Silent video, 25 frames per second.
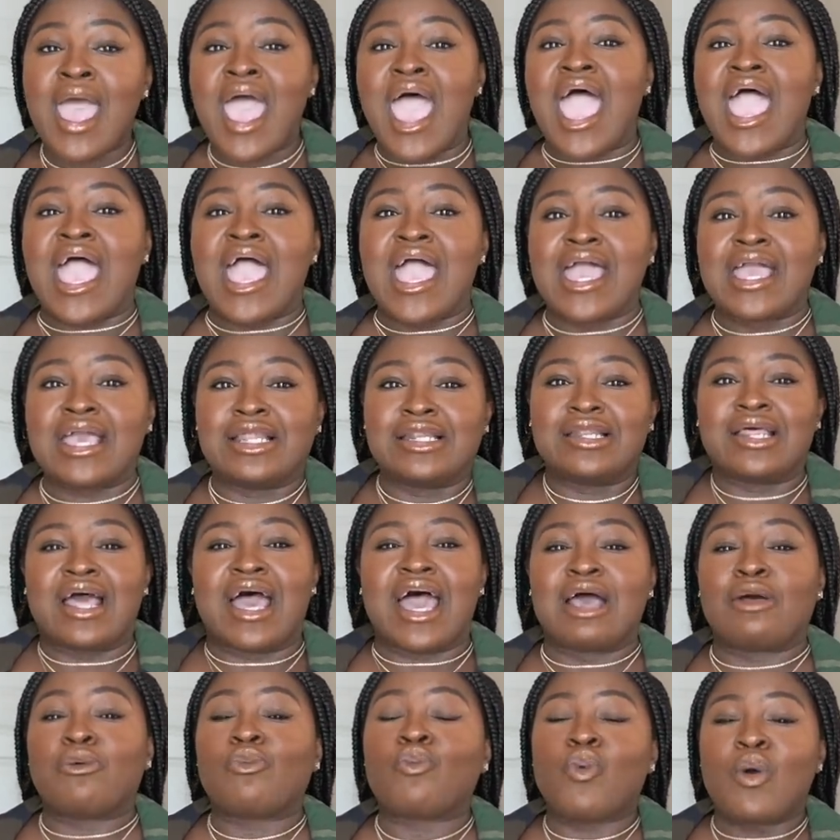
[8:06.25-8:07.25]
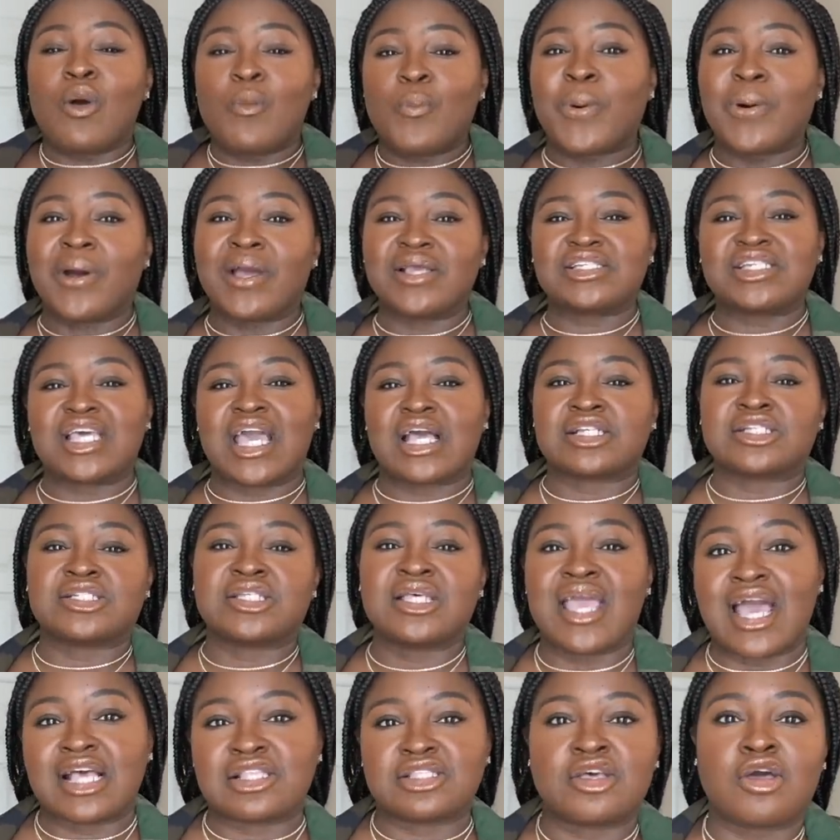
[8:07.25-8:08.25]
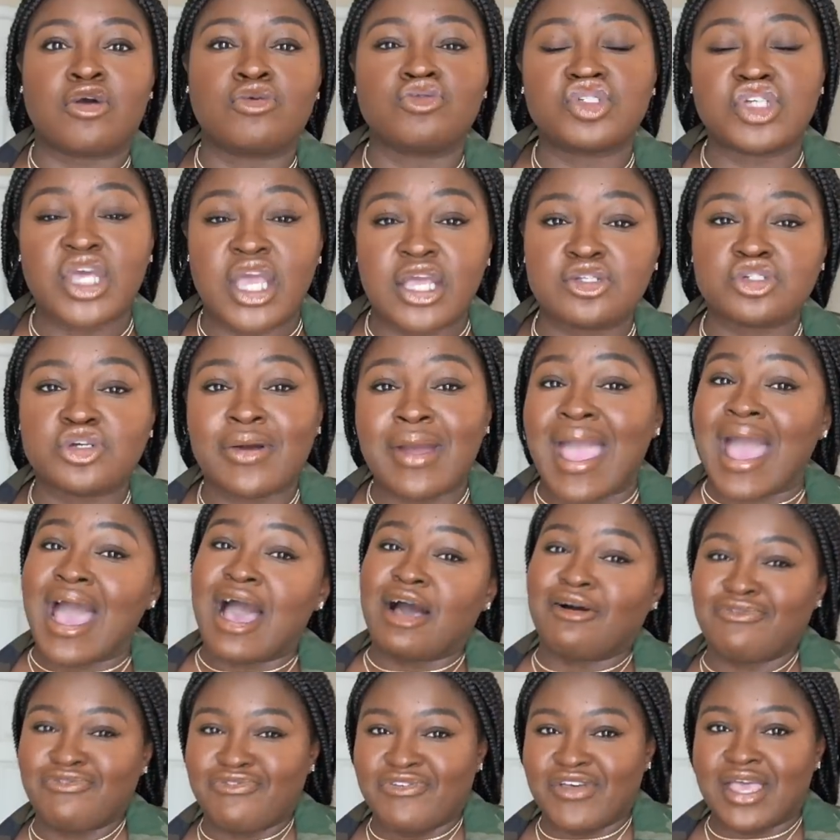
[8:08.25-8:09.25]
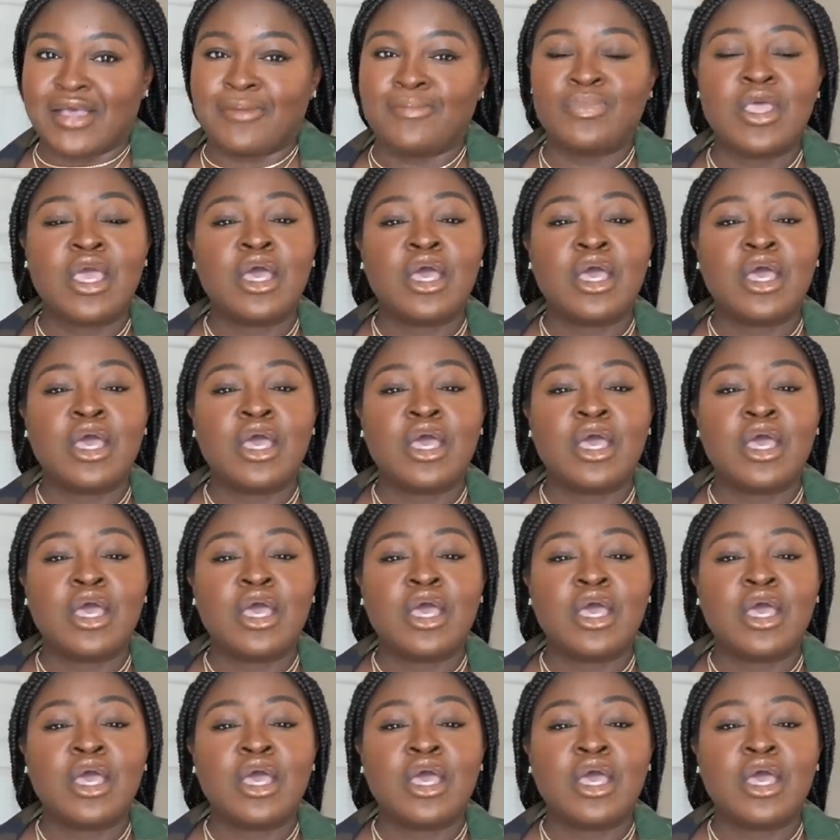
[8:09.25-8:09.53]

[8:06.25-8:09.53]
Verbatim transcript: And at one point she actually had to go change her outfit.